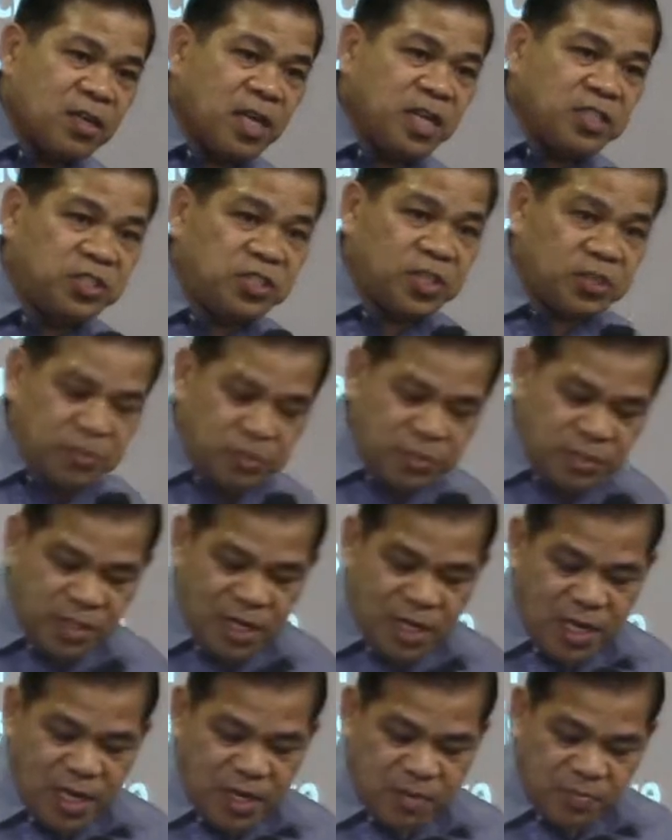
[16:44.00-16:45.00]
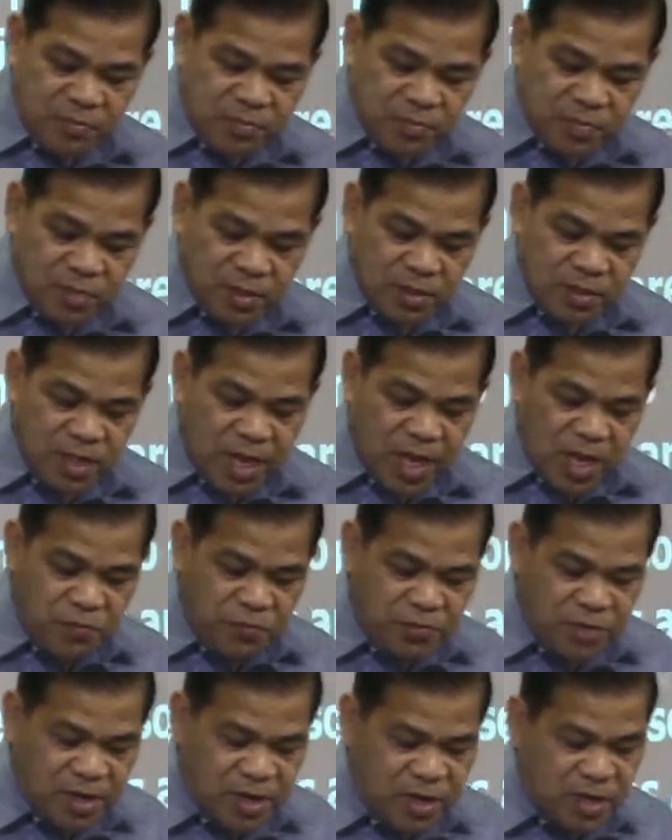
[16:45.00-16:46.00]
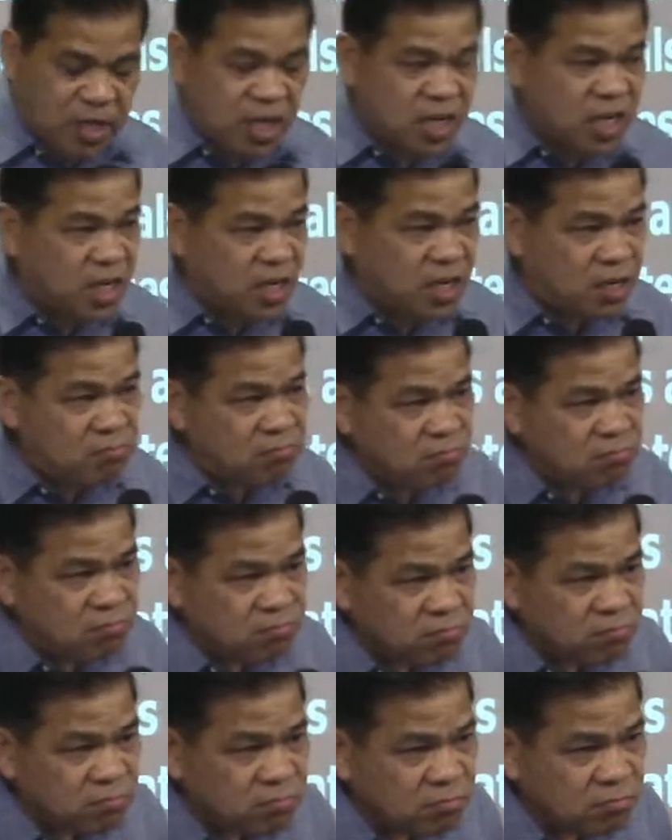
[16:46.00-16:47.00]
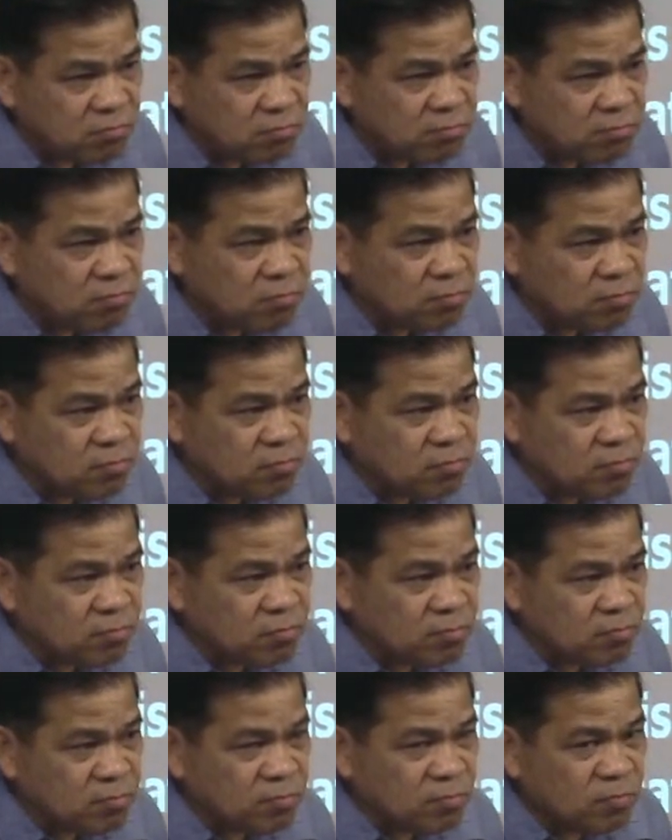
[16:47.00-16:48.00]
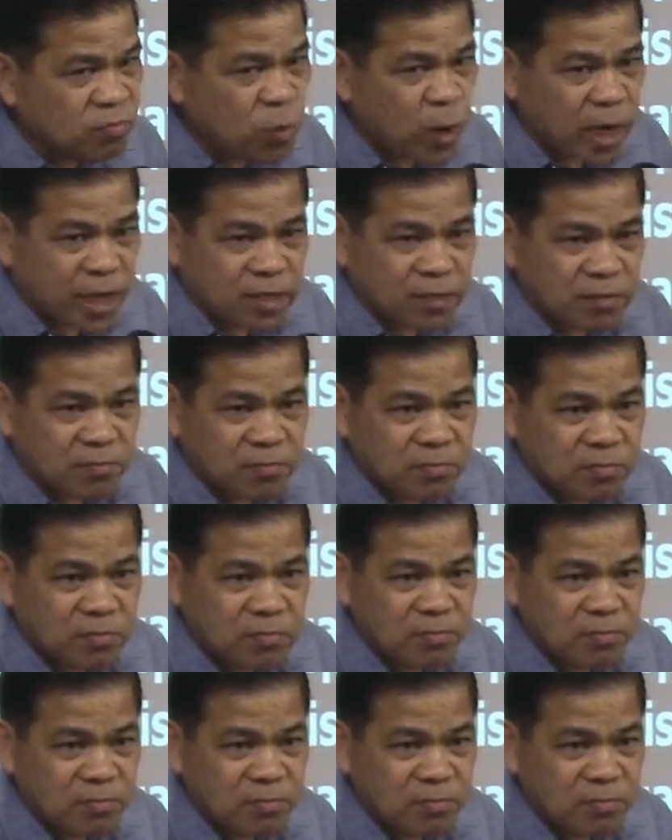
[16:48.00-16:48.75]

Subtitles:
in Jerusalem? They were in what?